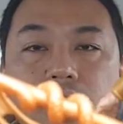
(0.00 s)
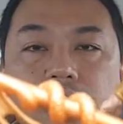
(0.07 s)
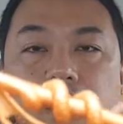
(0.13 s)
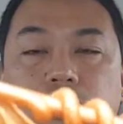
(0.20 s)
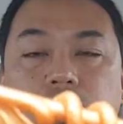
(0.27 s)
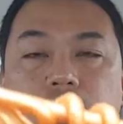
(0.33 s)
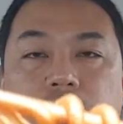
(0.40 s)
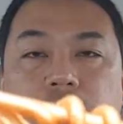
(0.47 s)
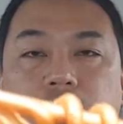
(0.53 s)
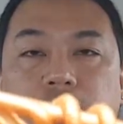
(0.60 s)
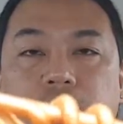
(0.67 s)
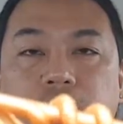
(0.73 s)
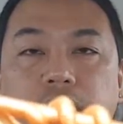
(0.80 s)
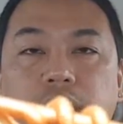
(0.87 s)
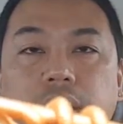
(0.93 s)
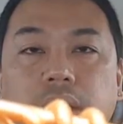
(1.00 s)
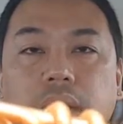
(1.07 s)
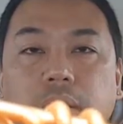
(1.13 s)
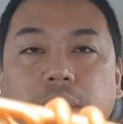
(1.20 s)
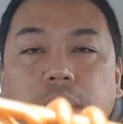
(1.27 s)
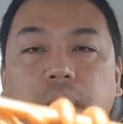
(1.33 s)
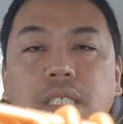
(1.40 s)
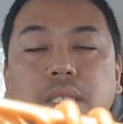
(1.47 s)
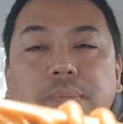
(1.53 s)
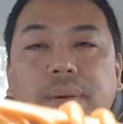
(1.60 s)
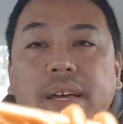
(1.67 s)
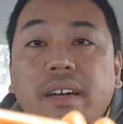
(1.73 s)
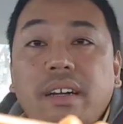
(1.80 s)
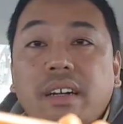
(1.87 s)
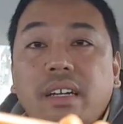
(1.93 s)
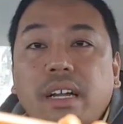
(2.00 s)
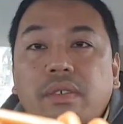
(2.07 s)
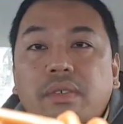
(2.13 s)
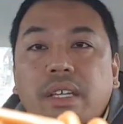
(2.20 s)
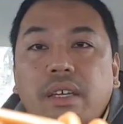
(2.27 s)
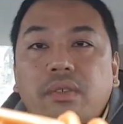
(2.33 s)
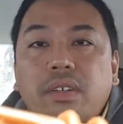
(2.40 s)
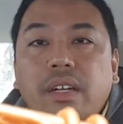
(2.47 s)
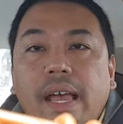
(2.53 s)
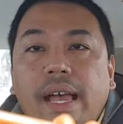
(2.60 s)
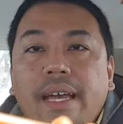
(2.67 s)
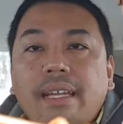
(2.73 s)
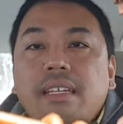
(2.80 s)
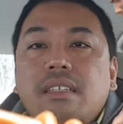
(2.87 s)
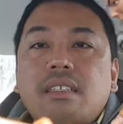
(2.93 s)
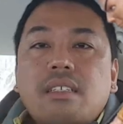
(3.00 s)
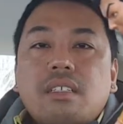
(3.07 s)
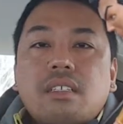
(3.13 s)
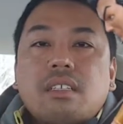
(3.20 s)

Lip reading: it would have fit much better if they have added